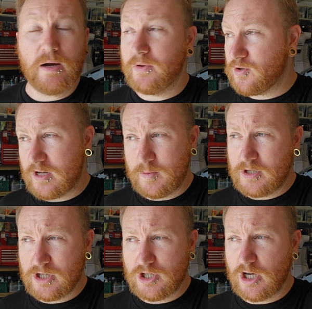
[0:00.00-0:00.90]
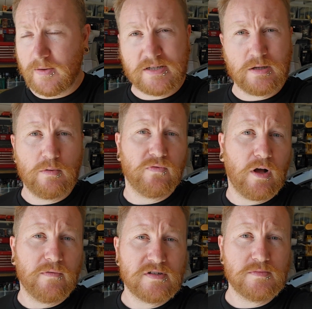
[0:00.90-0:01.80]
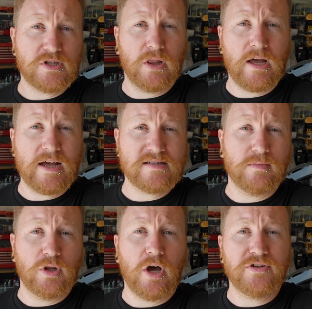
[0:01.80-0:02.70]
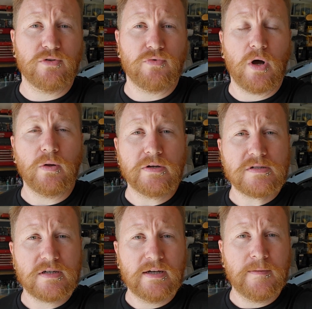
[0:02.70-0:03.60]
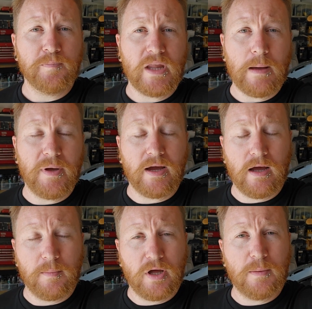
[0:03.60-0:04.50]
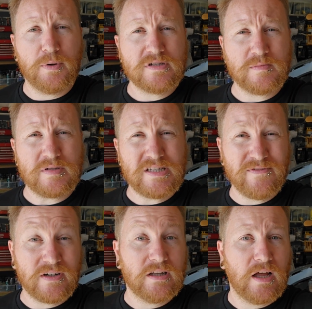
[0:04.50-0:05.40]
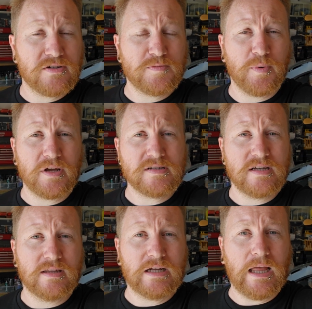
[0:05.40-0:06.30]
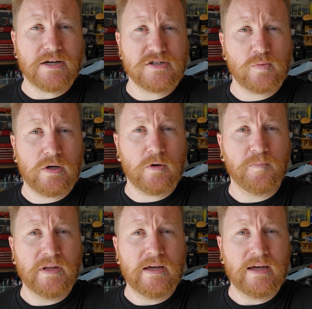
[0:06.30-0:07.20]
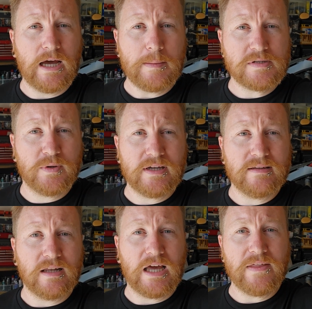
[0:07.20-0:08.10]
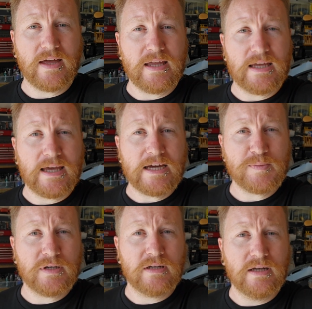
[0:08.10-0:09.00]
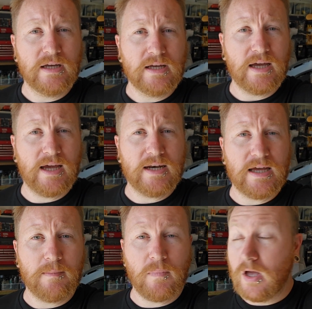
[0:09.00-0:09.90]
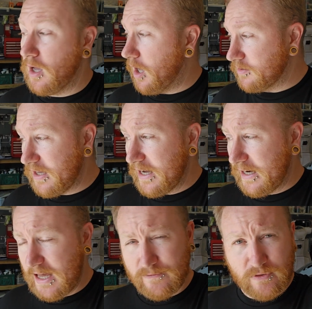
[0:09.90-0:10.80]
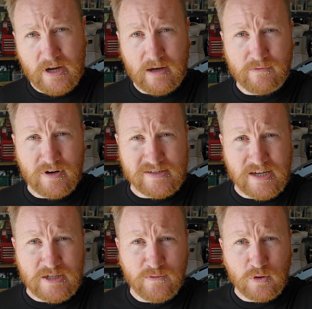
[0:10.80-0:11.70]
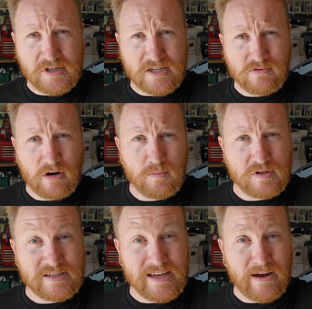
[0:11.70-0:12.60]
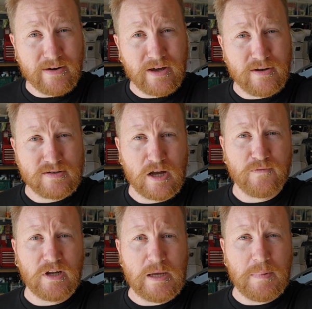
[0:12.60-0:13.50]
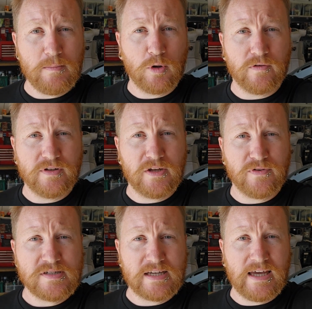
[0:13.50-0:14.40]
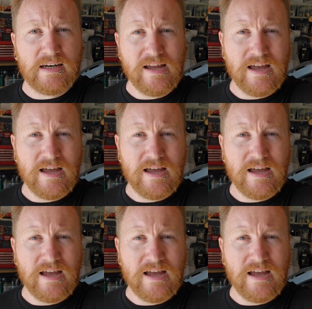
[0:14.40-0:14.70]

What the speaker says: with the transmission tuning, that's going to involve some lighter rollers I'm going to put some stiffer clutch springs in the clutch as well, so we can delay that engagement. And I'll take it out for our stage 4 test ride, and we'll see how it goes. Hopefully a bit more of a difference again.